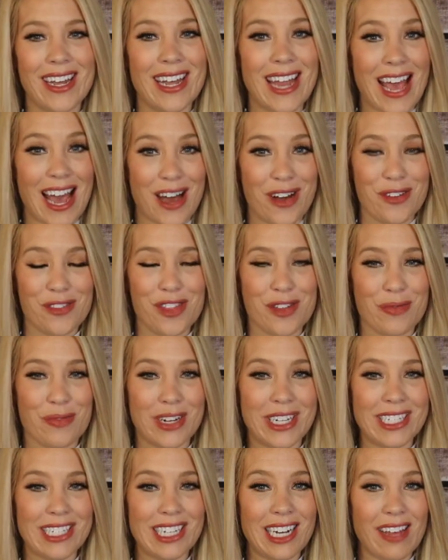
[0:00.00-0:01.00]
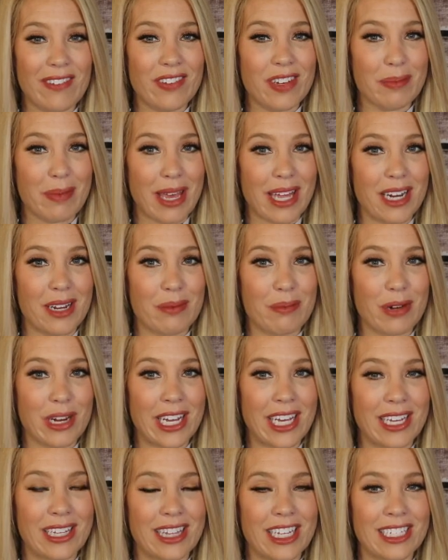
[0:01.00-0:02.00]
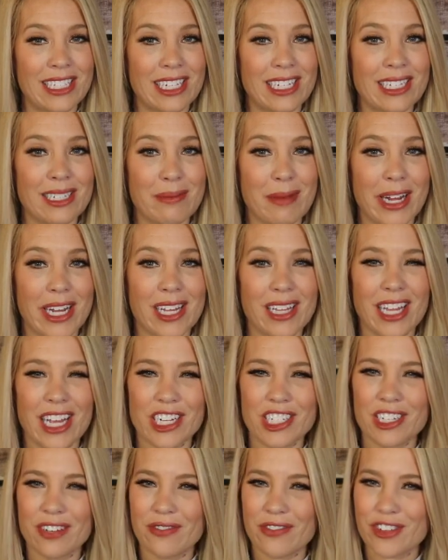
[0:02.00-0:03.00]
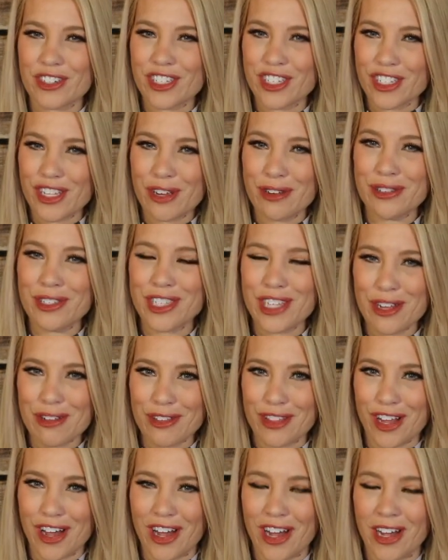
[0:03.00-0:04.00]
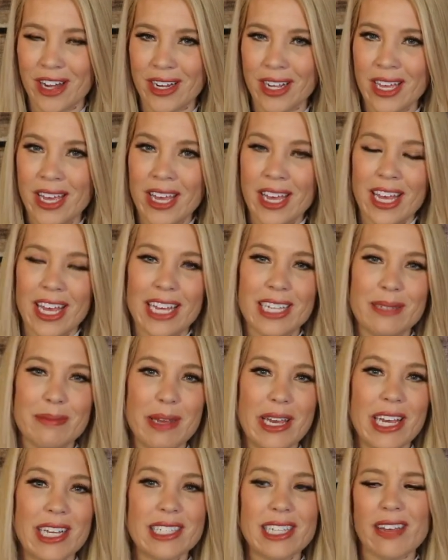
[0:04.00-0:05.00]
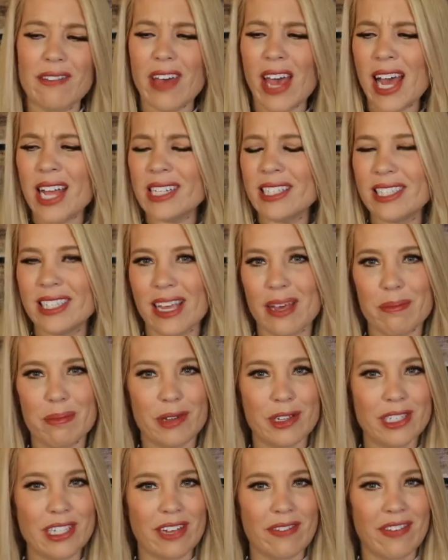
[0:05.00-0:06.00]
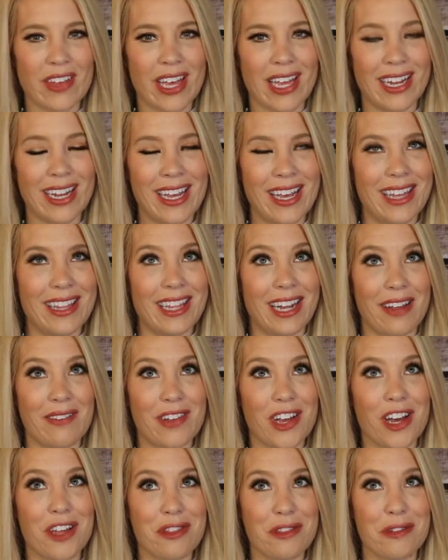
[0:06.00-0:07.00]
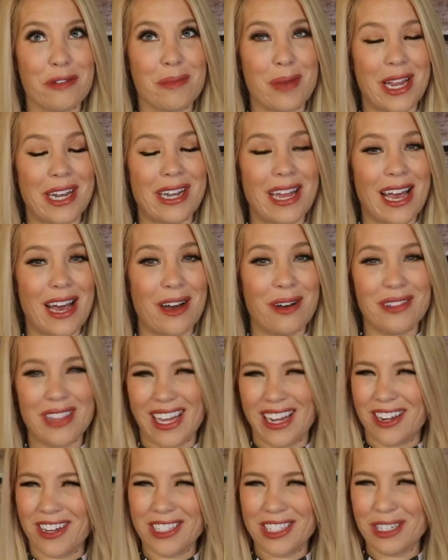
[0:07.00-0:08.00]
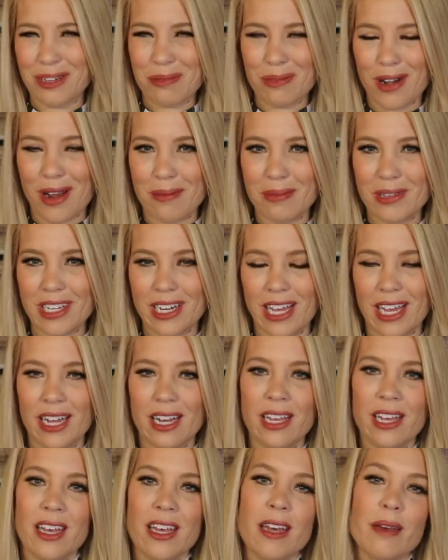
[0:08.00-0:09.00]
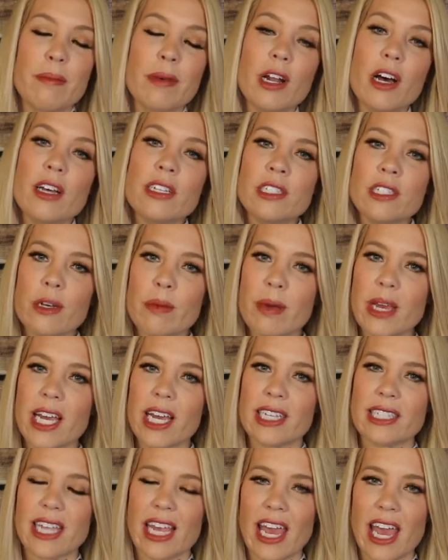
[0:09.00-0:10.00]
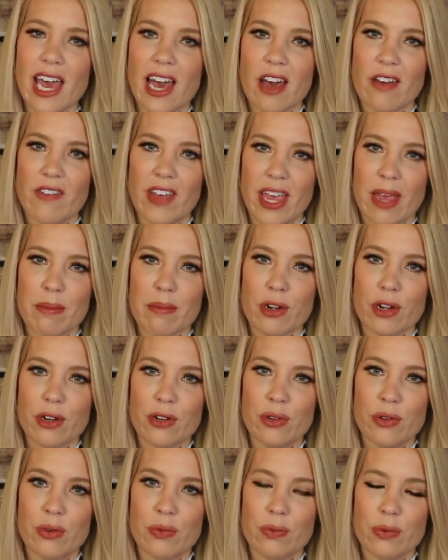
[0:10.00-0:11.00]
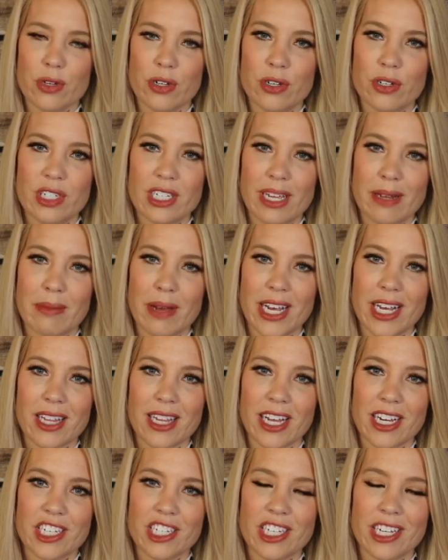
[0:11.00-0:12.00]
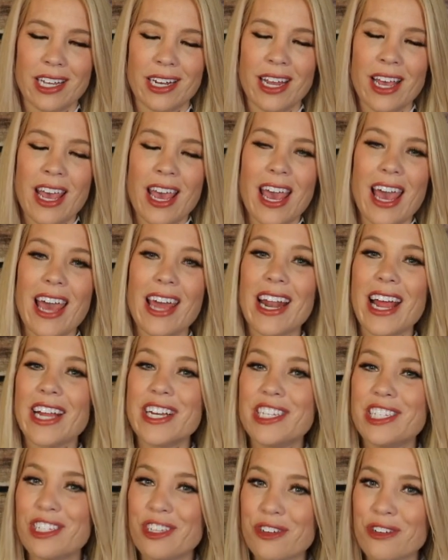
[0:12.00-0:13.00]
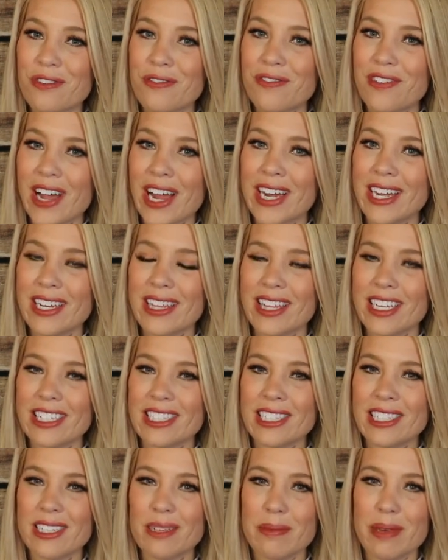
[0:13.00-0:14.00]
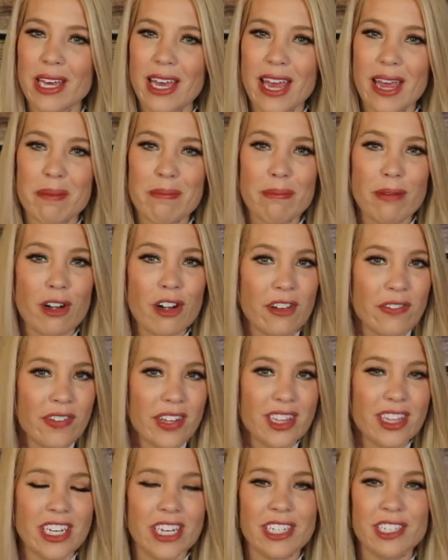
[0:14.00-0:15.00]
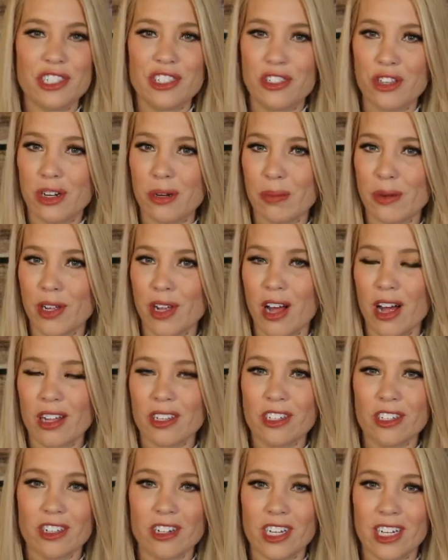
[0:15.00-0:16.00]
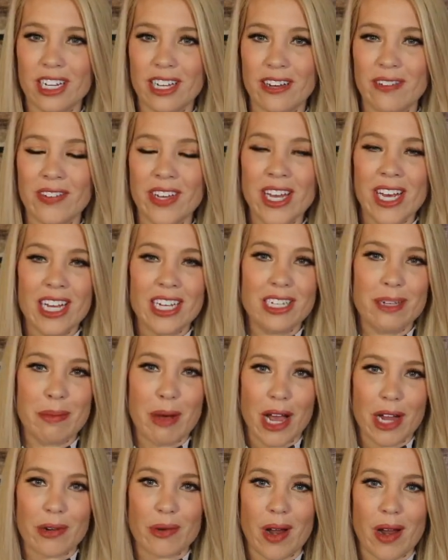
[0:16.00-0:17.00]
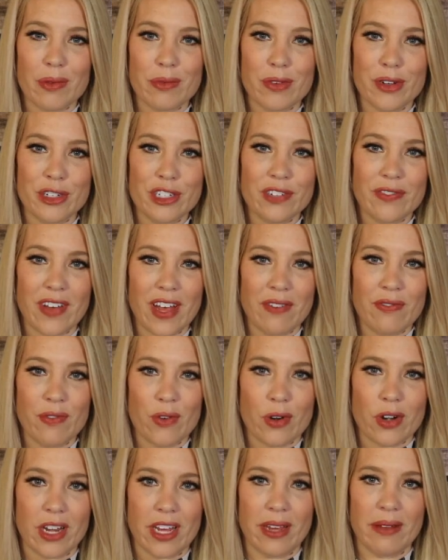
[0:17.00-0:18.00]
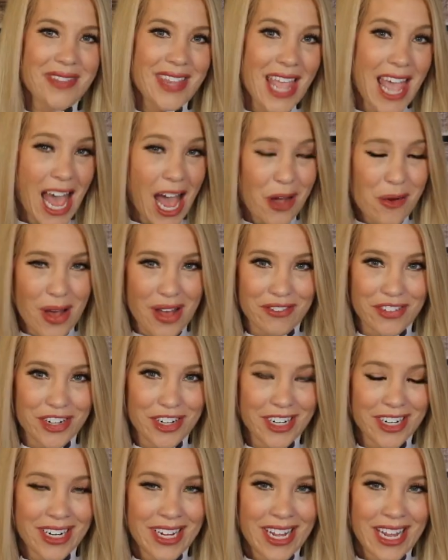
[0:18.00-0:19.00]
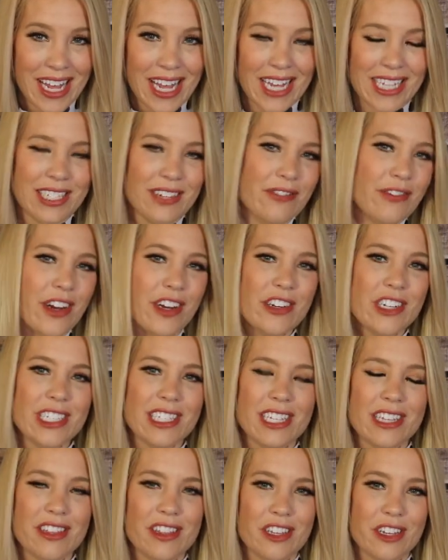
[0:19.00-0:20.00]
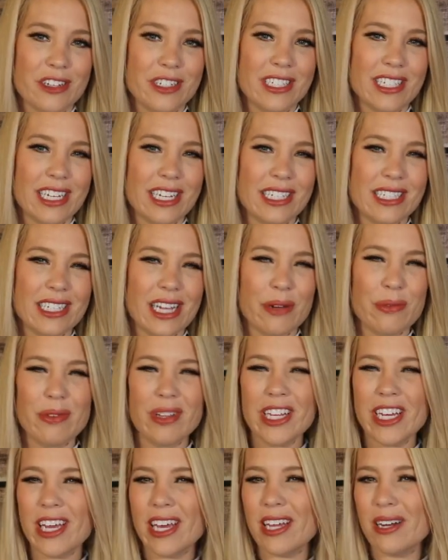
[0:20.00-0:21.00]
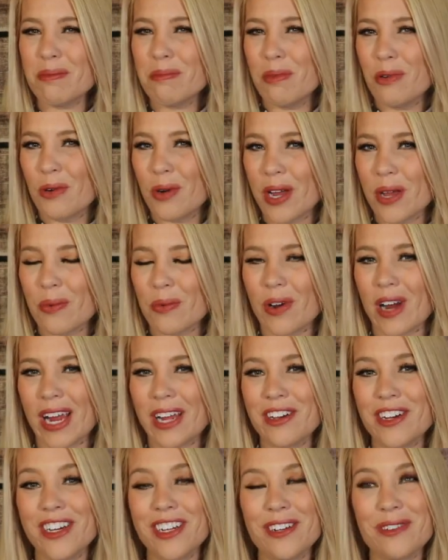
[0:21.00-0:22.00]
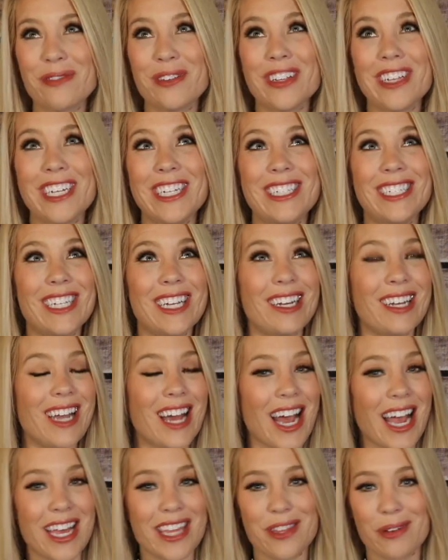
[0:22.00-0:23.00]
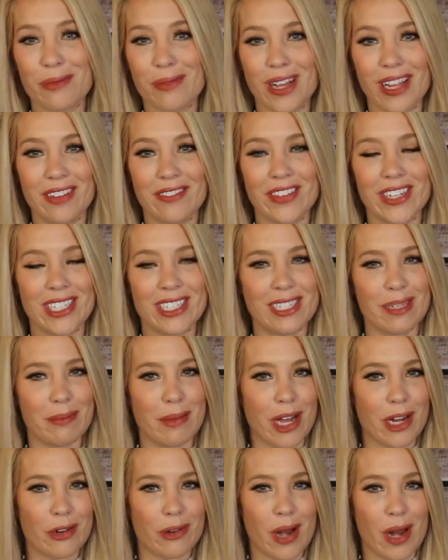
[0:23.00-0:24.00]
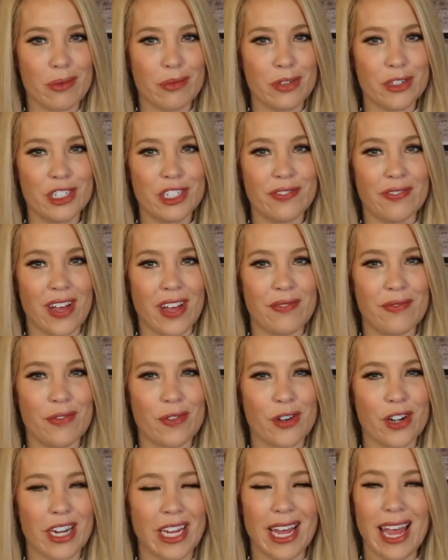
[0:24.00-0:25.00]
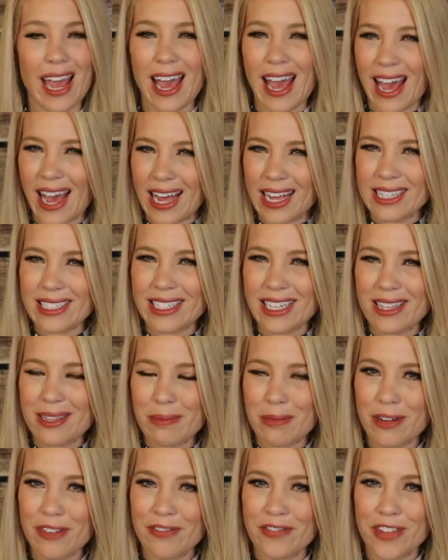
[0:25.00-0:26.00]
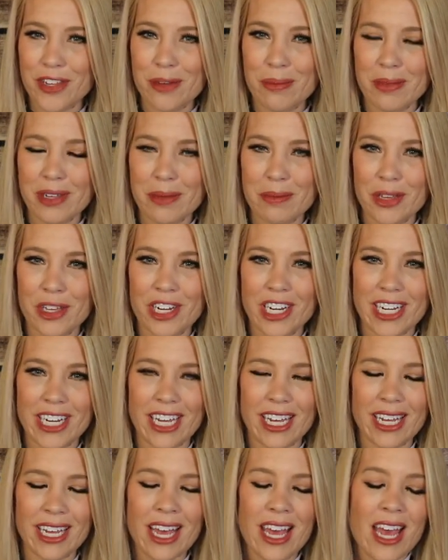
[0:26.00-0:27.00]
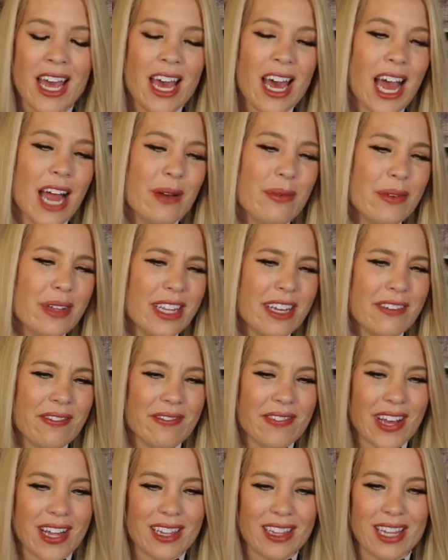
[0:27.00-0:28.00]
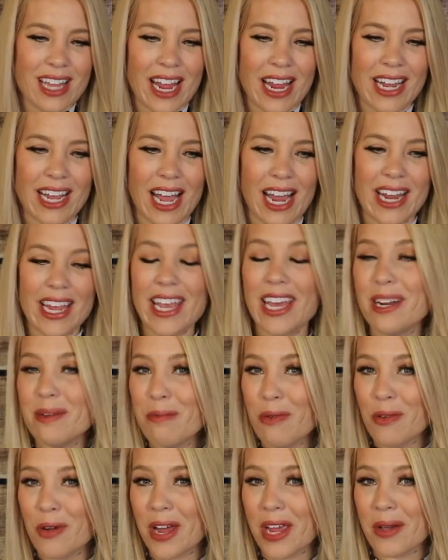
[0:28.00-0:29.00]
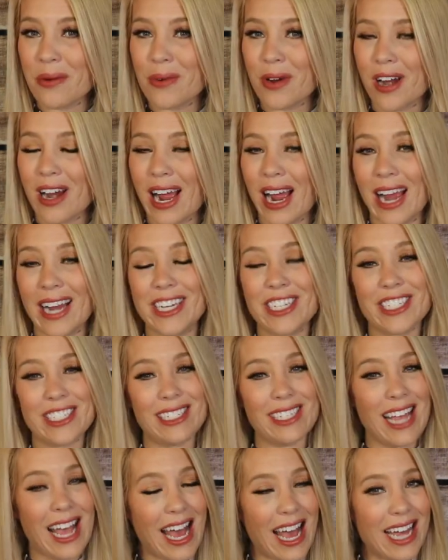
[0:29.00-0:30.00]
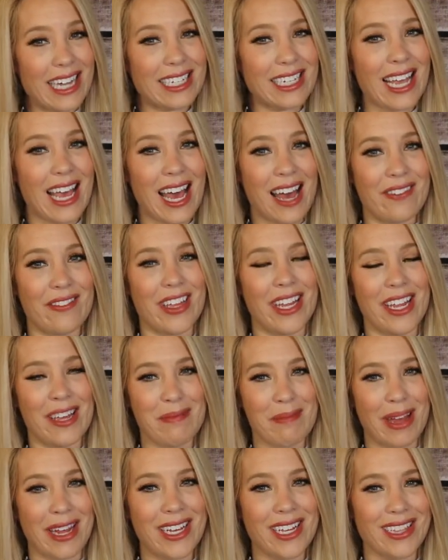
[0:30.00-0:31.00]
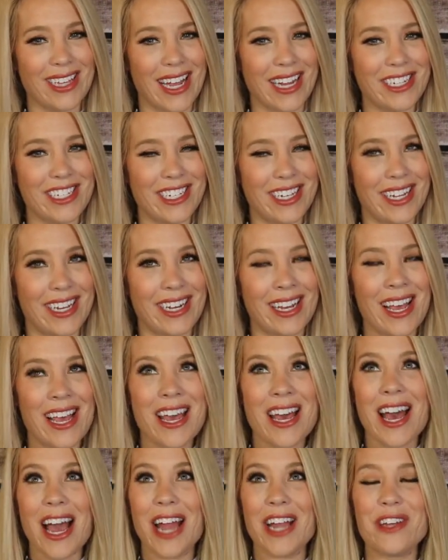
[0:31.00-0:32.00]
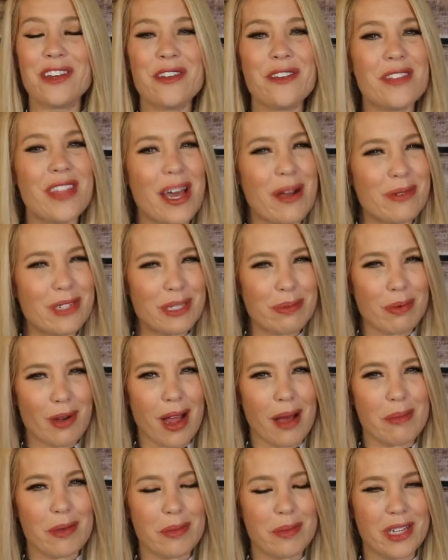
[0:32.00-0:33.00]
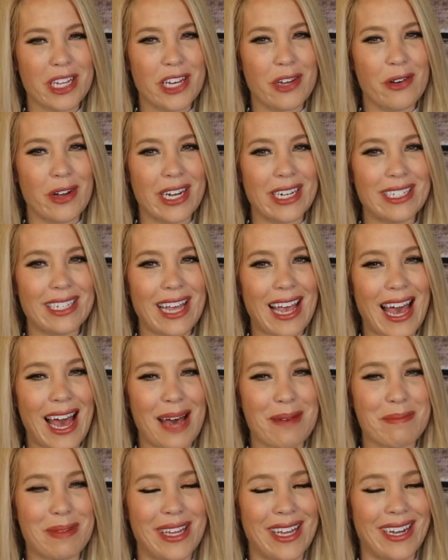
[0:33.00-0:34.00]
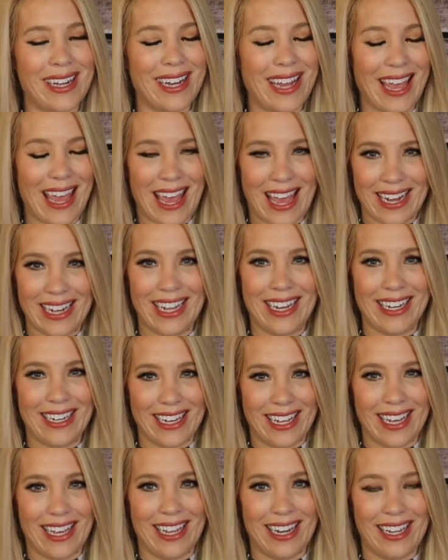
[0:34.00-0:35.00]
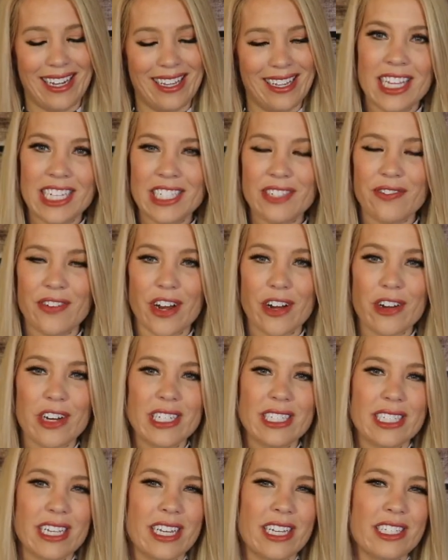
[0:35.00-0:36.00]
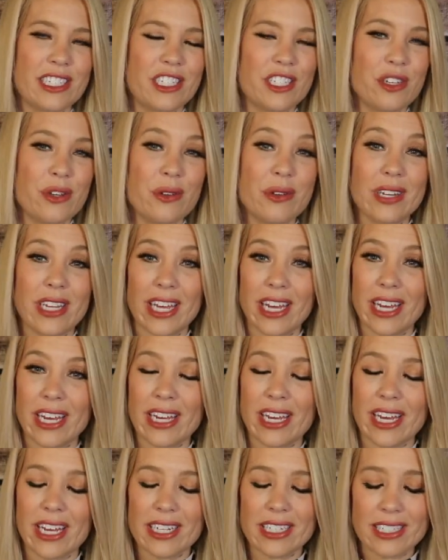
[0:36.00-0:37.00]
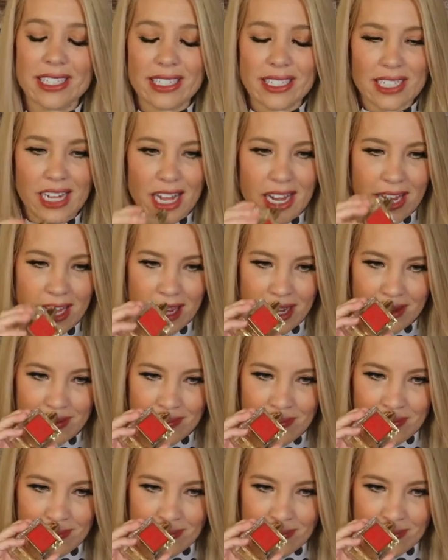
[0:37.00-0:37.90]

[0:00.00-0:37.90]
Now, the reason I've debated bringing this into my collection for so long is because I've had samples of it that I've gone through by now that also prompted it, but also because I have Amber Oud Rouge in my collection, and I do find this to be a perfectly suitable alternative to Baccarat Rouge 540. However, as a fragrance enthusiast, I really hit a point where I couldn't really deny the relevance that Baccarat Rouge 540 has in the perfume community. I really felt like I hit a point where I just had to have it in my collection. I knew that was probably going to happen, and it did. This fragrance is unique, it's stunning,